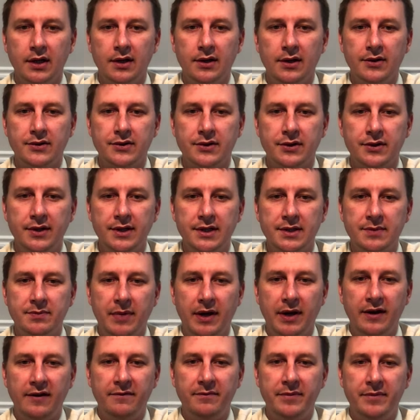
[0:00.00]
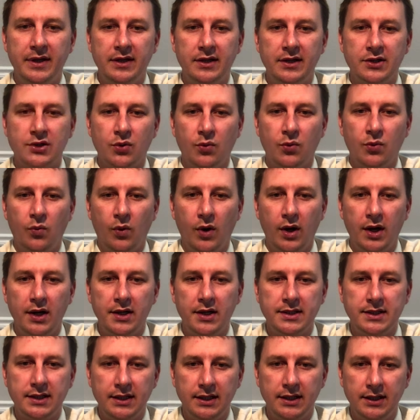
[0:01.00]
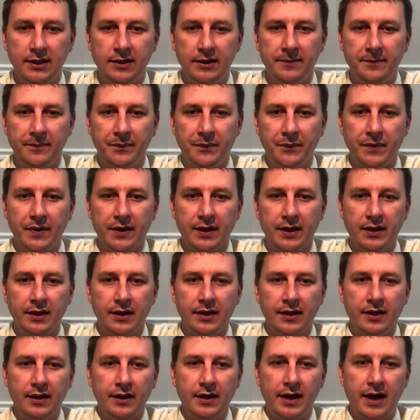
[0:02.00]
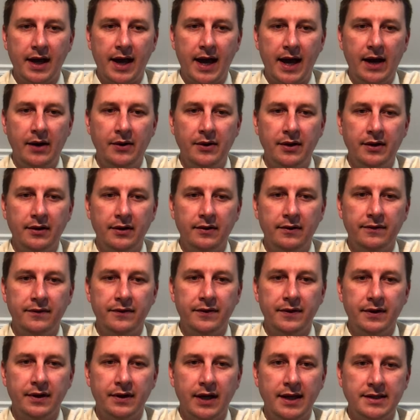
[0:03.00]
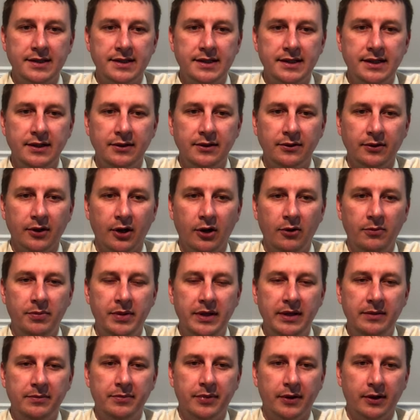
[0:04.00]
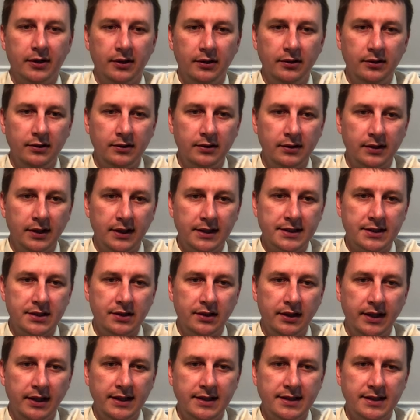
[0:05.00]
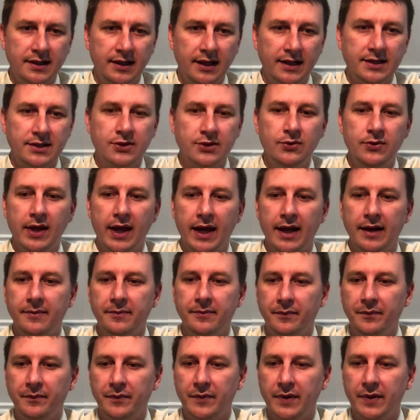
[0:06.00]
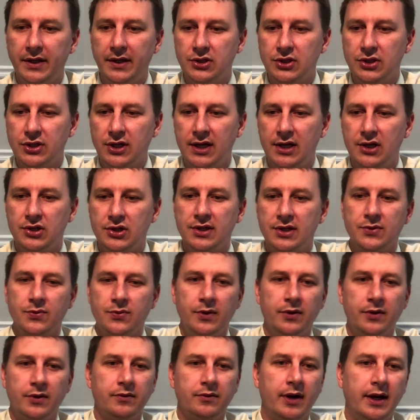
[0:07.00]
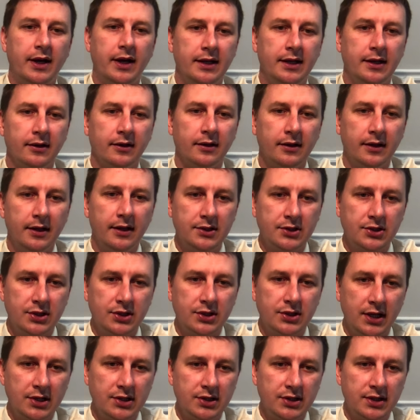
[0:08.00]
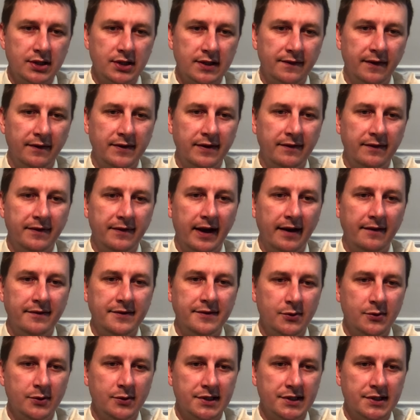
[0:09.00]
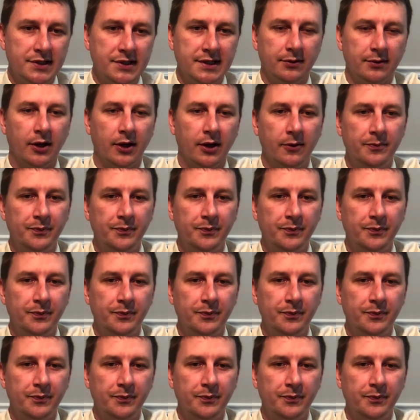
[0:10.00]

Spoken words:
So this might have been 20 out of, and then 0 people. Let's do that. Let's change this one right here. Let's change this 55 to a 0.